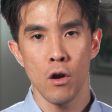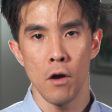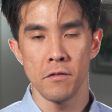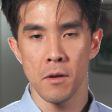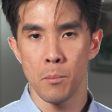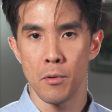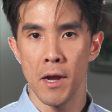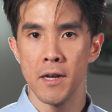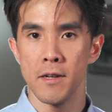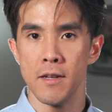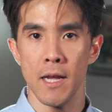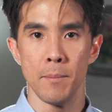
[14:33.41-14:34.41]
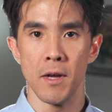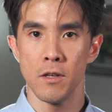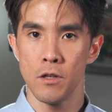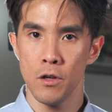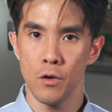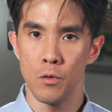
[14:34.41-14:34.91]
causing brain edema
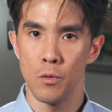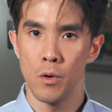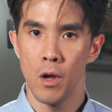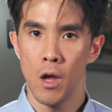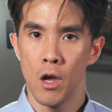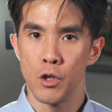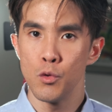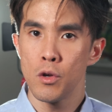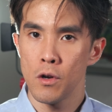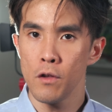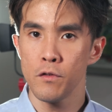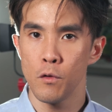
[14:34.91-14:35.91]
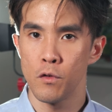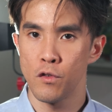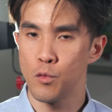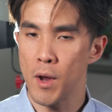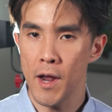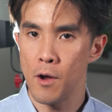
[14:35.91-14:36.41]
too. You could also
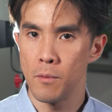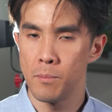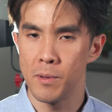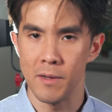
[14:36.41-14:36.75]
sweat out